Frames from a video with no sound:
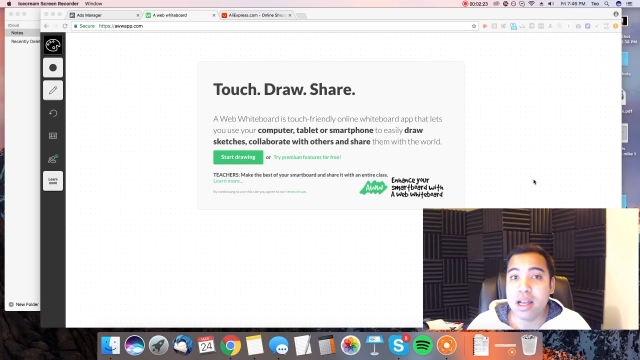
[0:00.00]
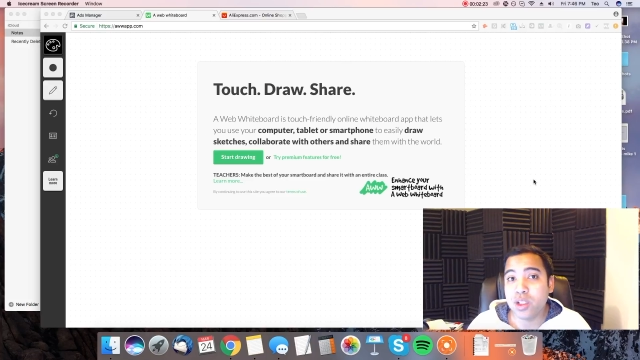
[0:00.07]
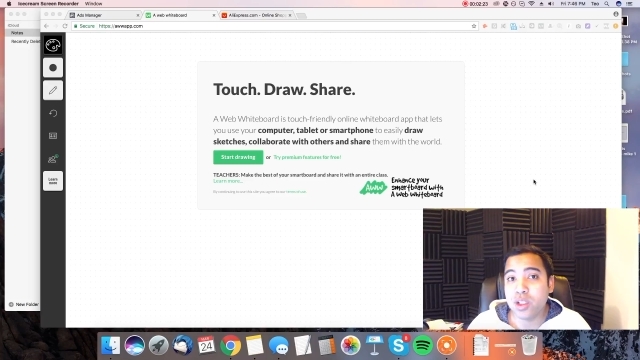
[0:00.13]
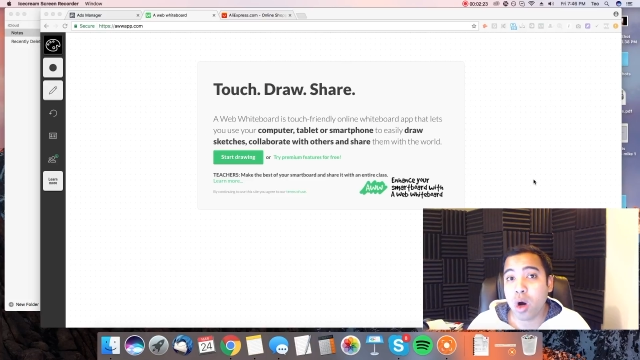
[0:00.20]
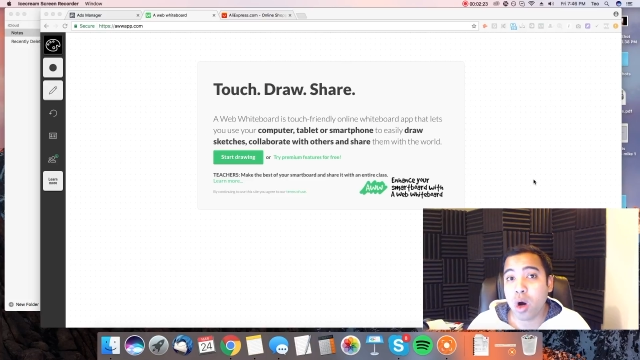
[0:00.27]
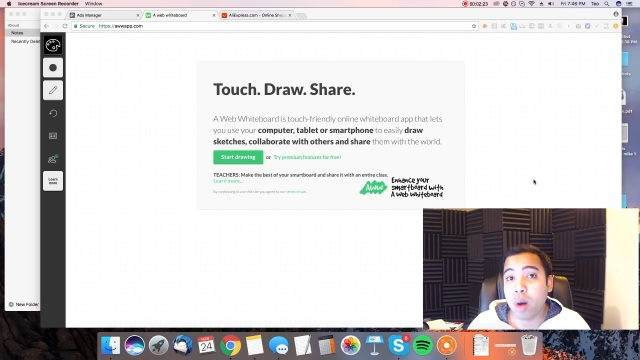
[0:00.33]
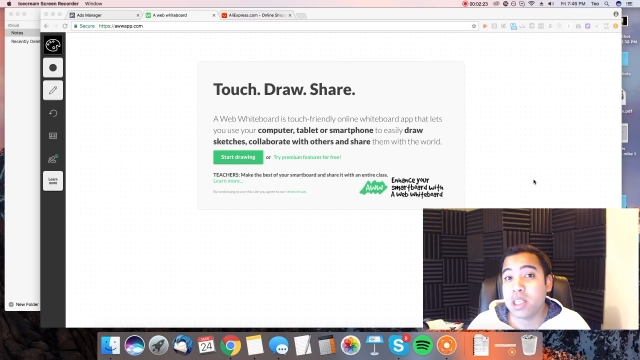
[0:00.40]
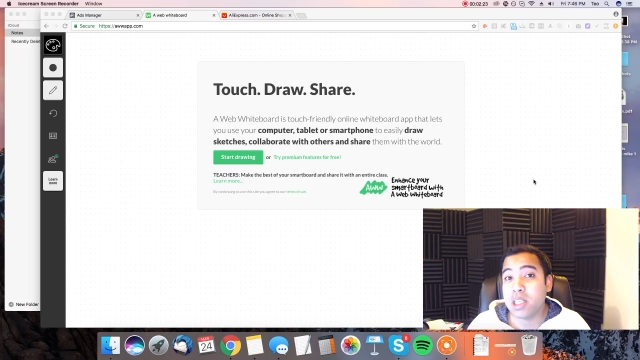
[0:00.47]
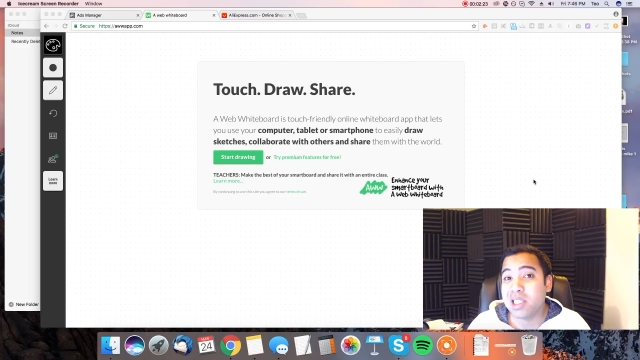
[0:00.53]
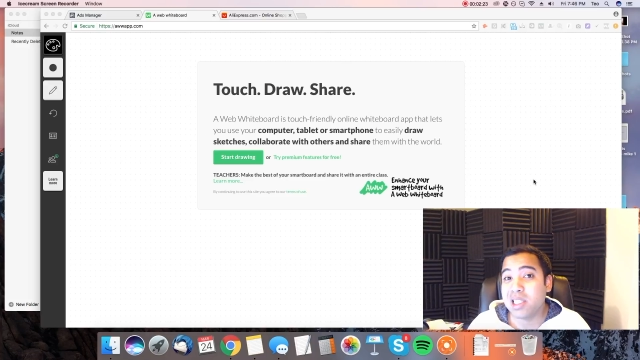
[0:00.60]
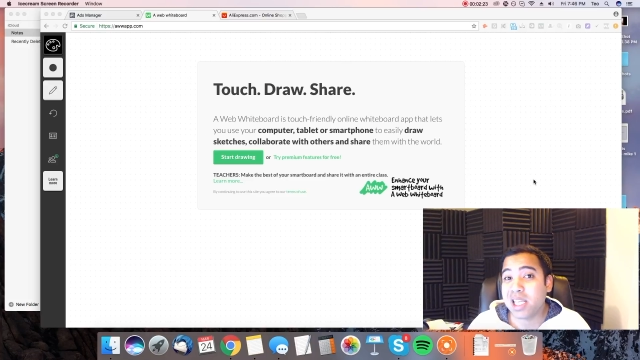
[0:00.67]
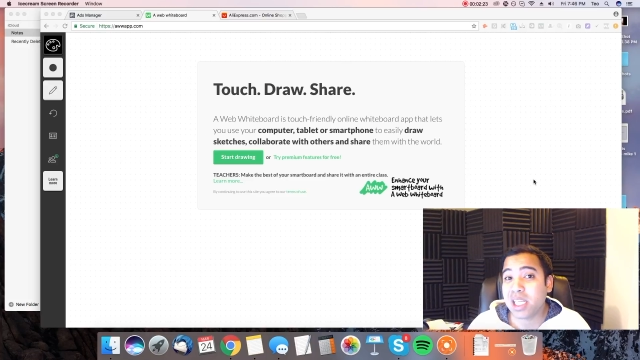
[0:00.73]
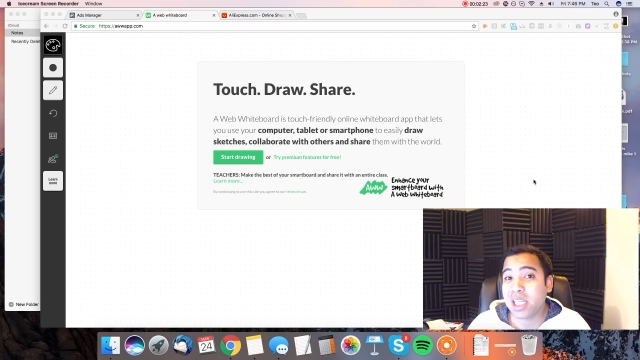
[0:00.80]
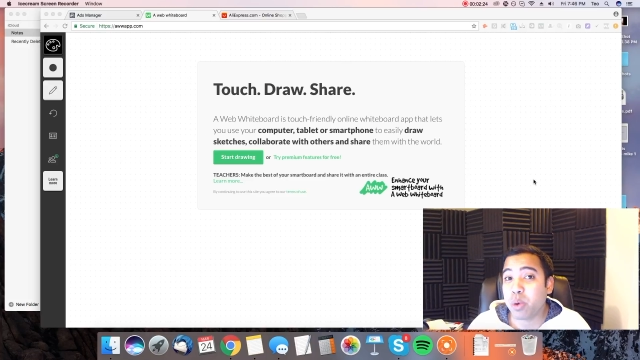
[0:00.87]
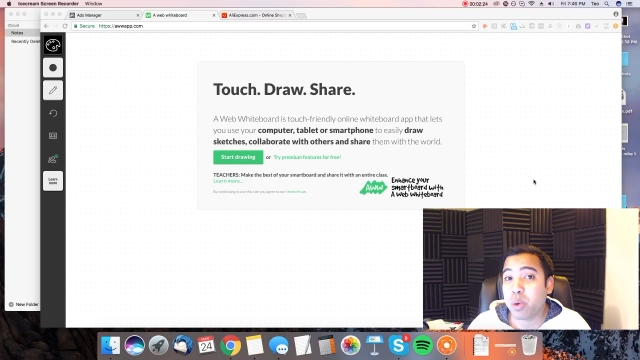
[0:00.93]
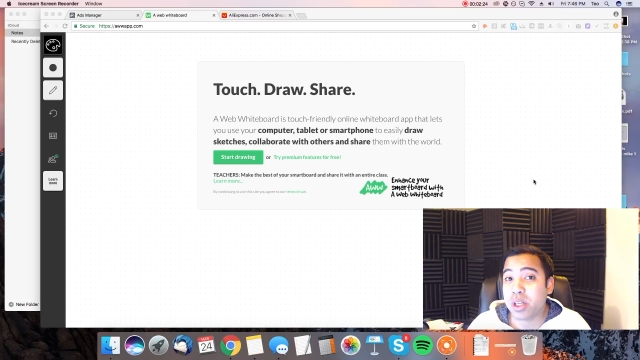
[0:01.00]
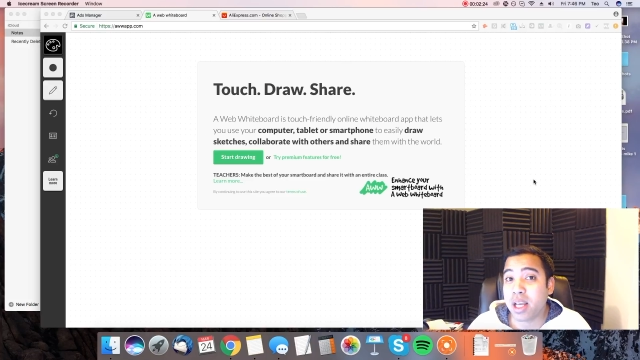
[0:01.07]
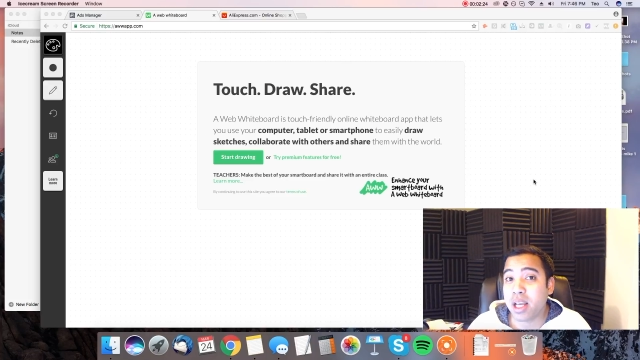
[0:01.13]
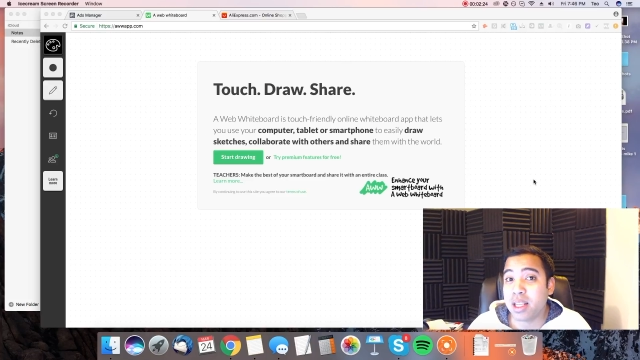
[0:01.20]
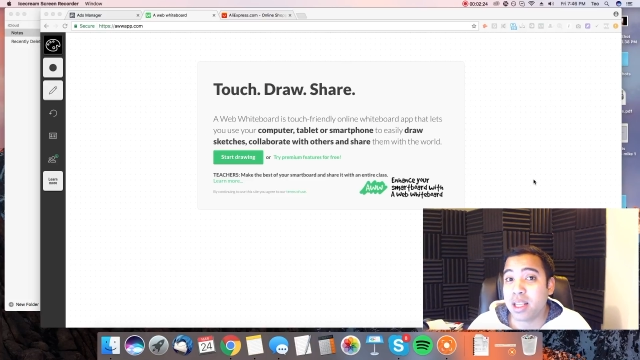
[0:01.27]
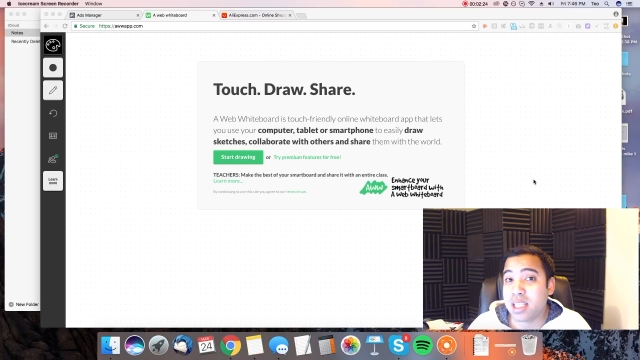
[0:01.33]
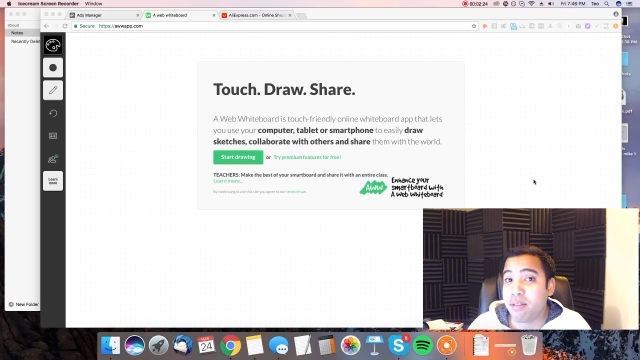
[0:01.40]
to up to 6%,
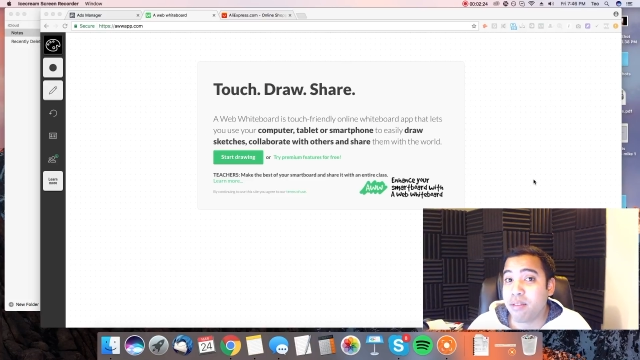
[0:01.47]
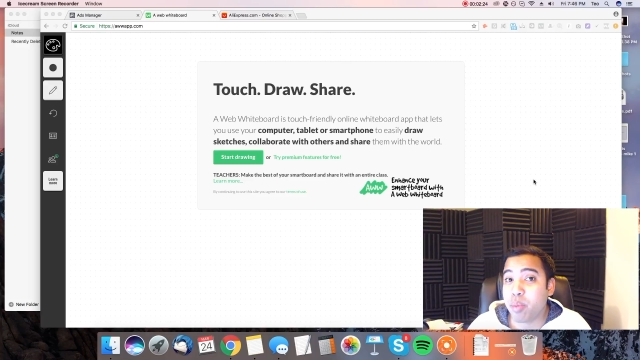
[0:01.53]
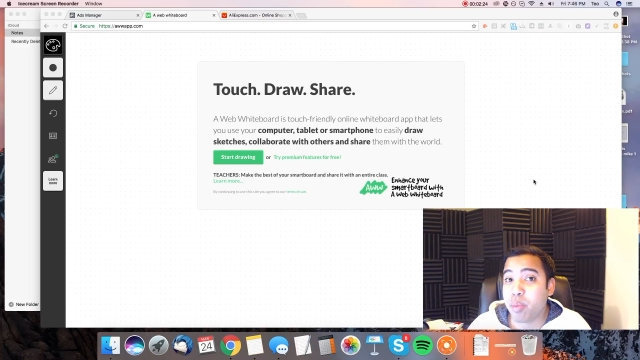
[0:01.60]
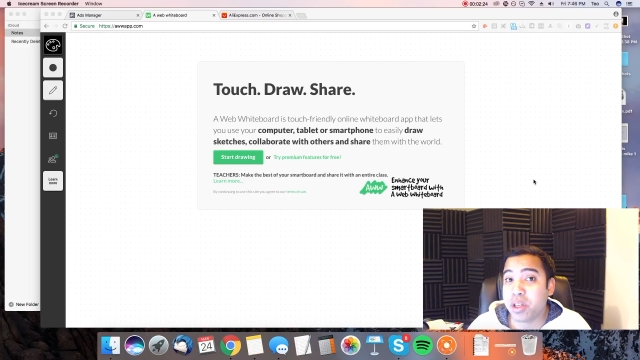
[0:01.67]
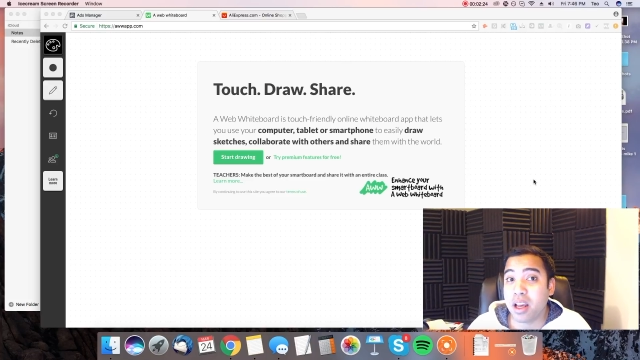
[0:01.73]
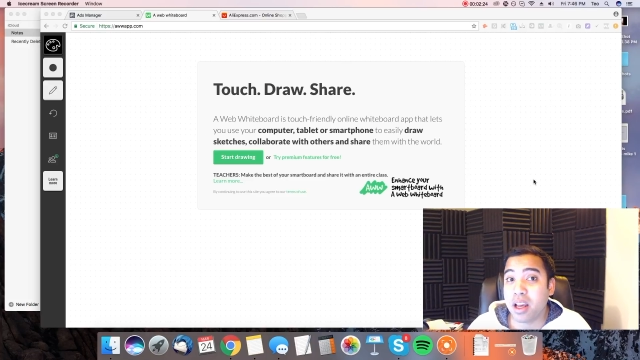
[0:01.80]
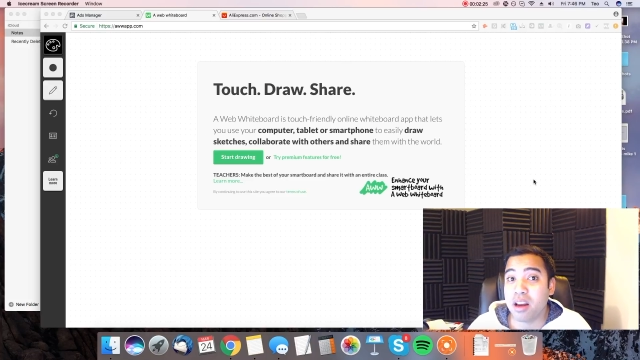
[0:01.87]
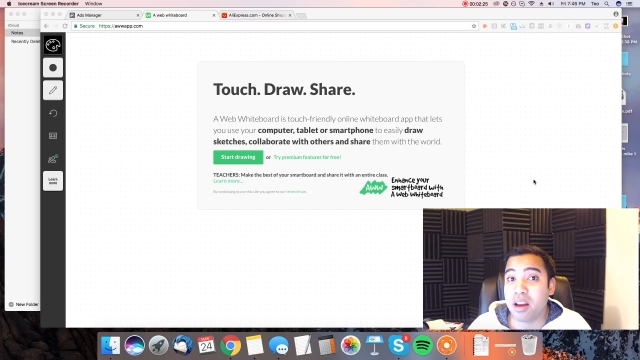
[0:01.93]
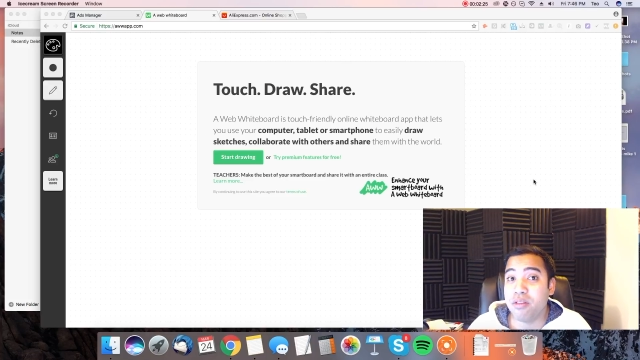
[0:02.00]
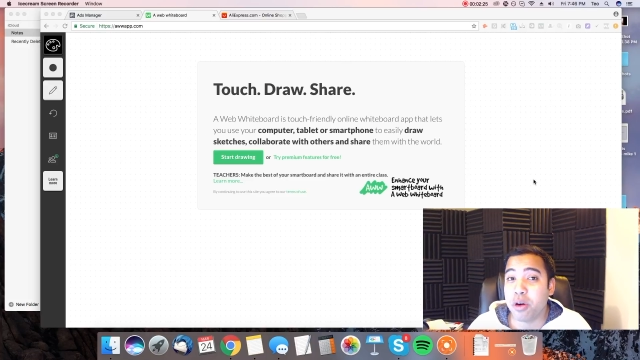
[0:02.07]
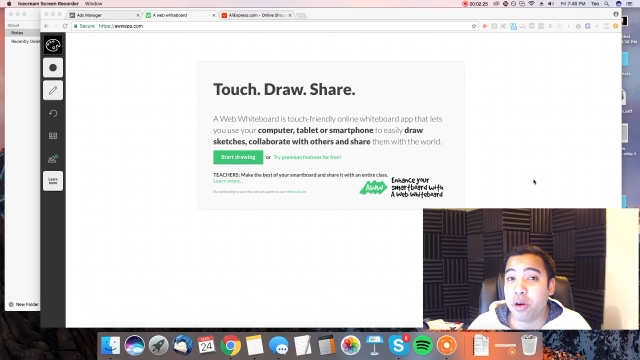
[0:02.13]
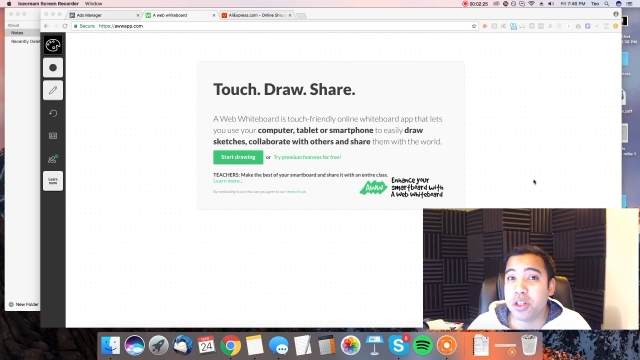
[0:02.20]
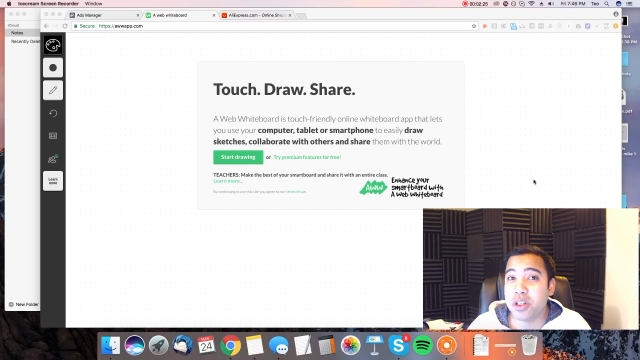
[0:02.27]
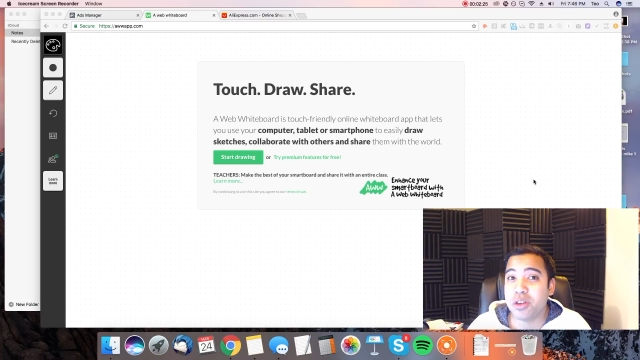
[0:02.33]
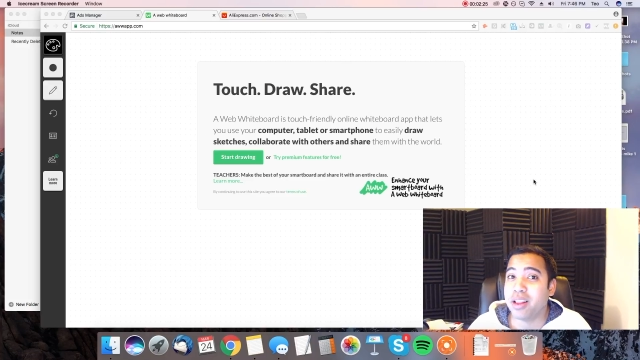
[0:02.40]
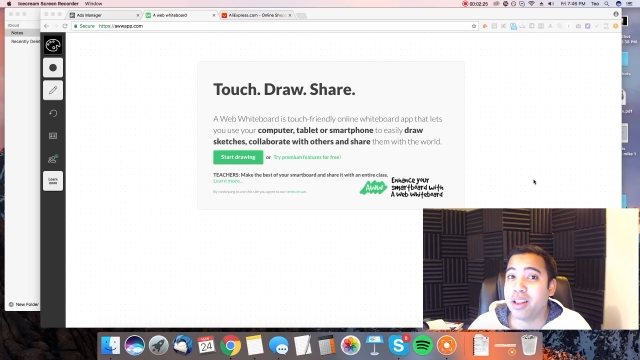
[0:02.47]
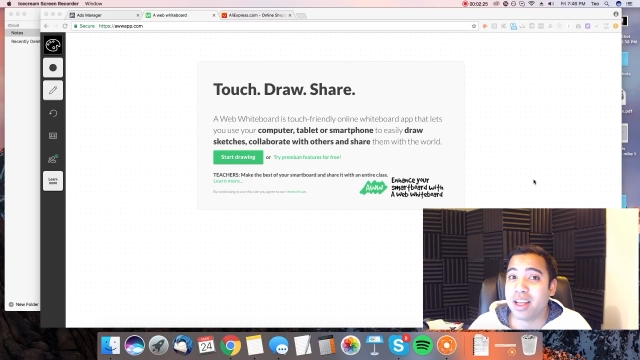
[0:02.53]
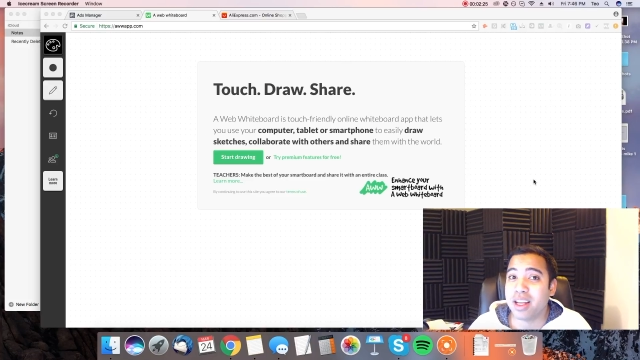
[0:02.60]
7% conversion rate.